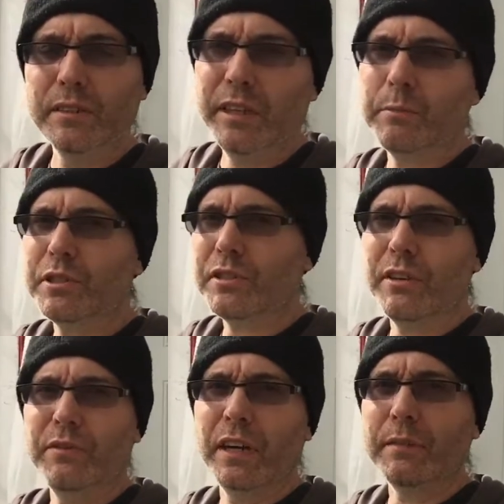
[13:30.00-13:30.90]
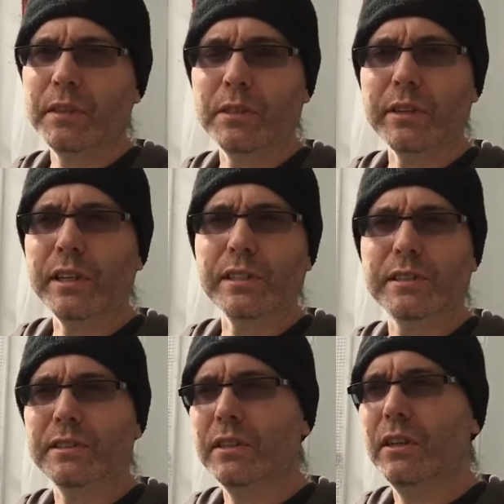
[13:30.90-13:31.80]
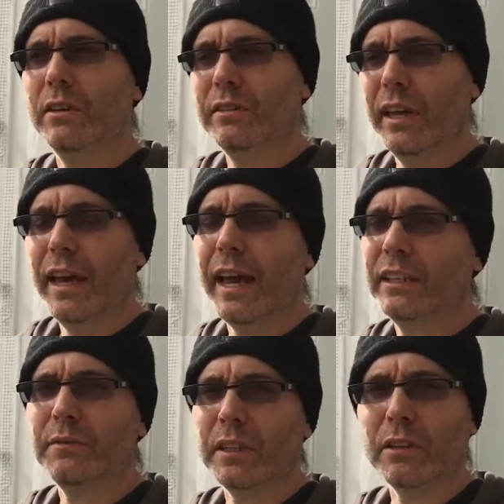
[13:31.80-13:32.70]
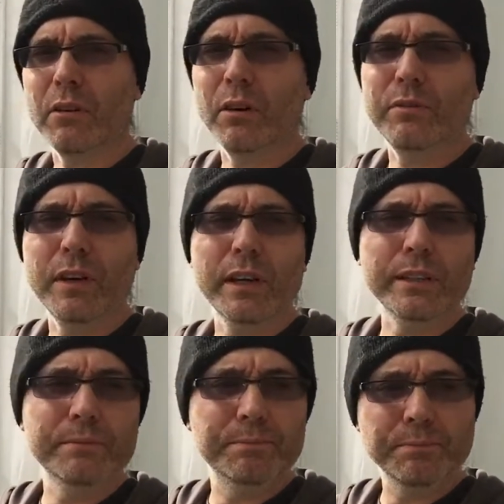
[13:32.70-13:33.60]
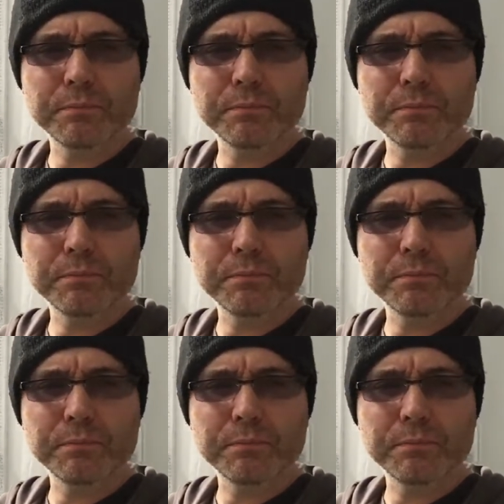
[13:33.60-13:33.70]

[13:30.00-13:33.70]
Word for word: Temperatures at five degrees, you know, they actively grow fine.